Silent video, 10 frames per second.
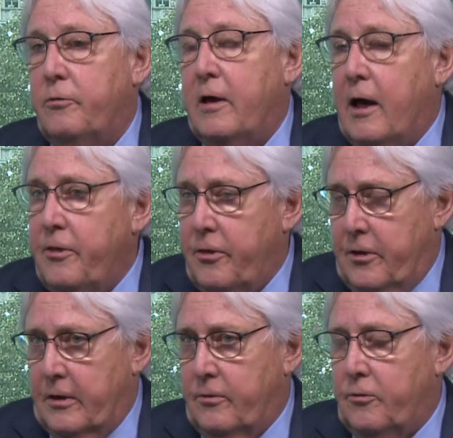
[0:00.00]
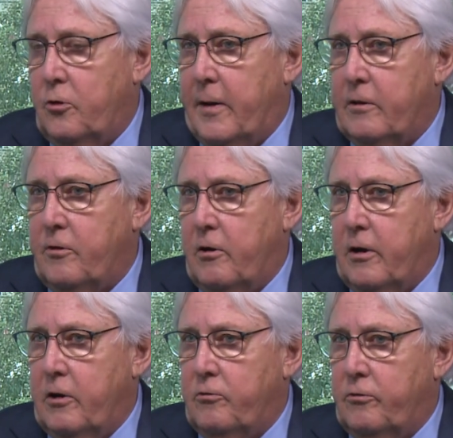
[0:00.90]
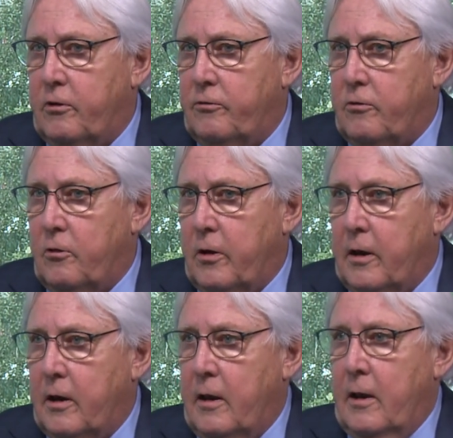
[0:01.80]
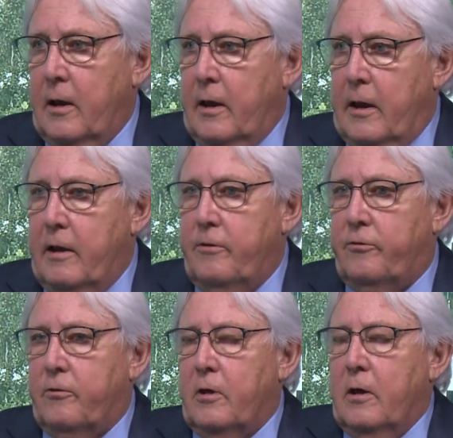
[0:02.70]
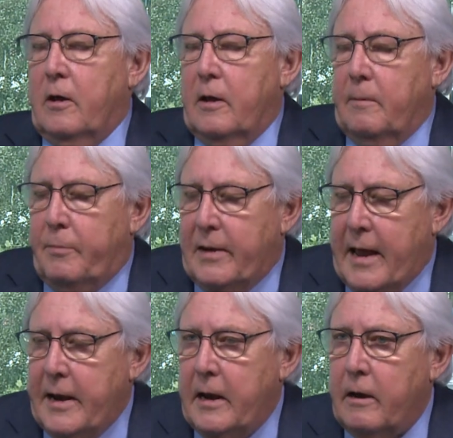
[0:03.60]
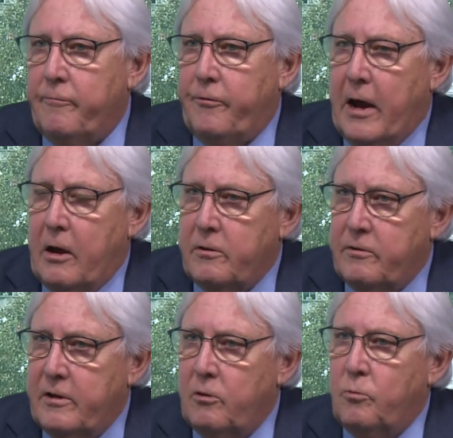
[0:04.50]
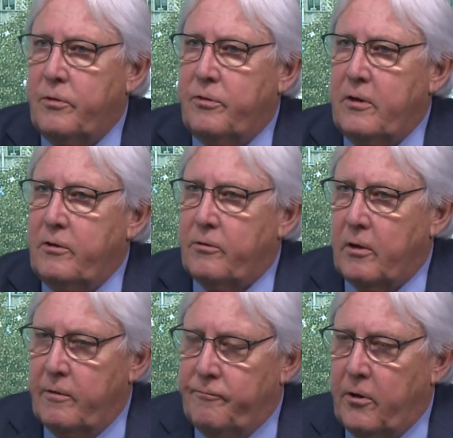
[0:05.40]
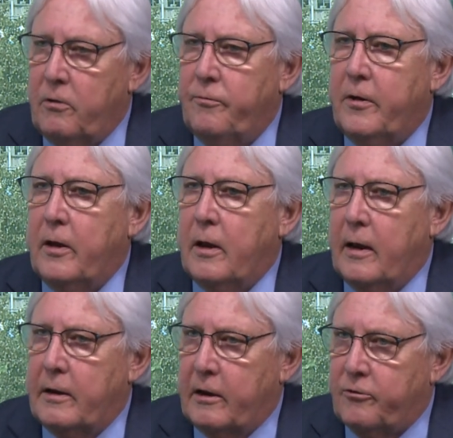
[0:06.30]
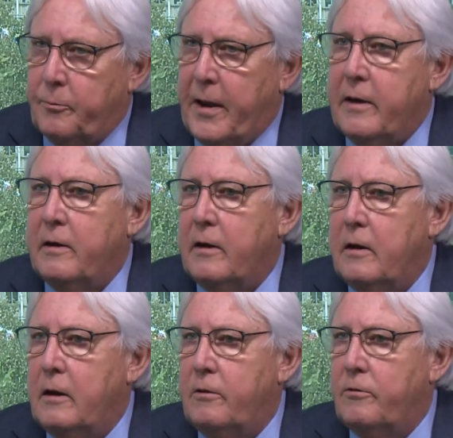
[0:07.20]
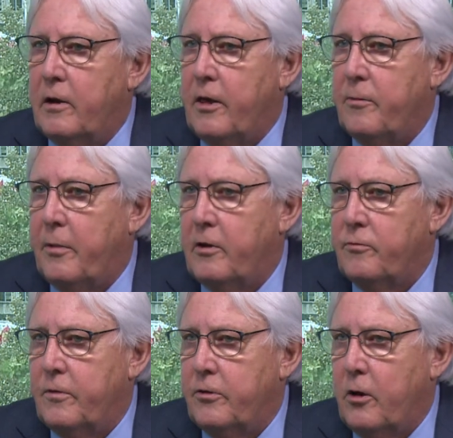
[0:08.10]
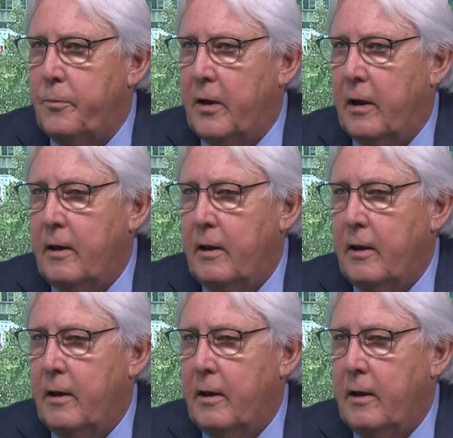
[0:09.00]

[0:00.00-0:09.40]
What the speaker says: the other thing that humanitarian agencies are doing is planning for how to deal with these evolving and expanding needs in other parts of Ethiopia.